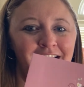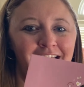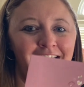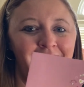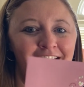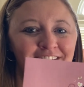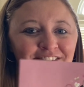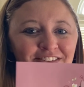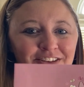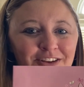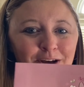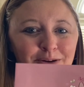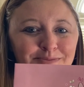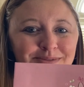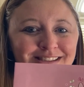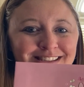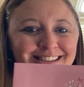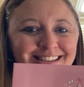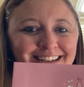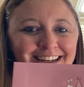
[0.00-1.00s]

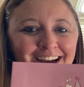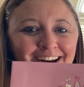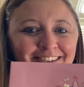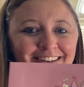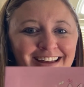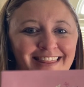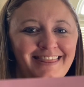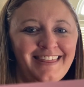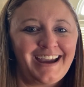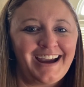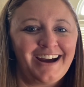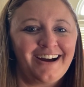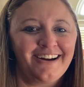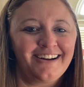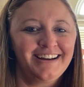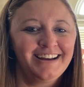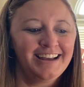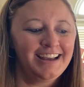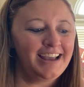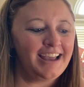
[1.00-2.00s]
Envelopes to go in there
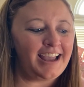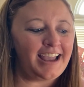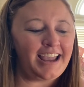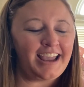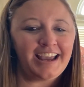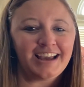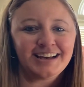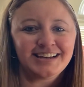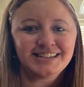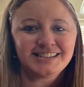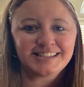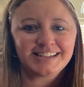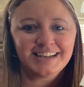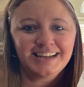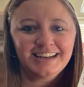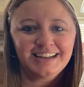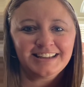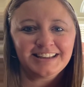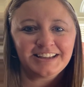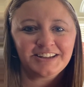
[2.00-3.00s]
and
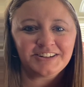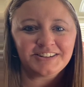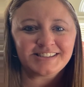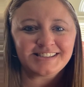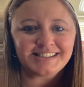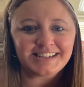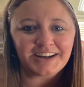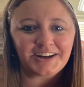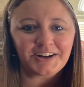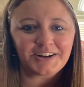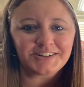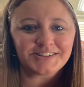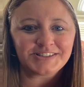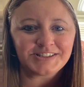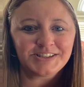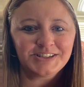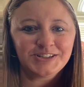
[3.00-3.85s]
little stickers